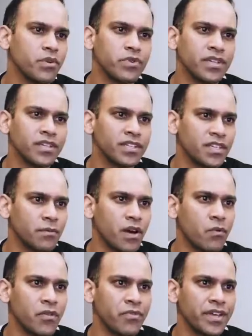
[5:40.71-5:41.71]
to be realistic
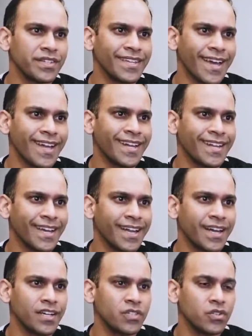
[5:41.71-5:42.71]
about what things can and
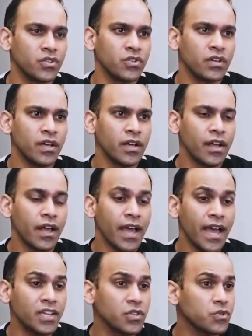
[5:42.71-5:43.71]
cannot do.
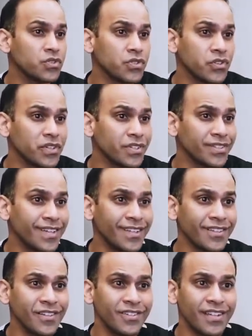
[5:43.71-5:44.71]
And to a certain extent,
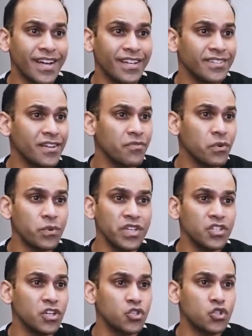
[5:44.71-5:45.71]
there's a lot of stuff that we
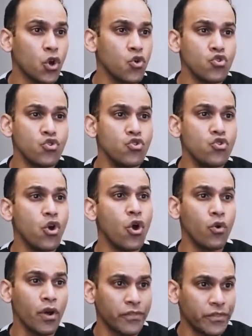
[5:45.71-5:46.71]
just don't
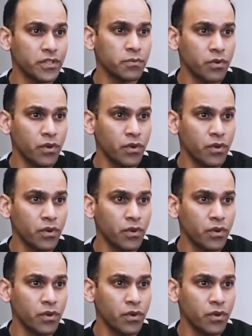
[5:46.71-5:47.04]
know at this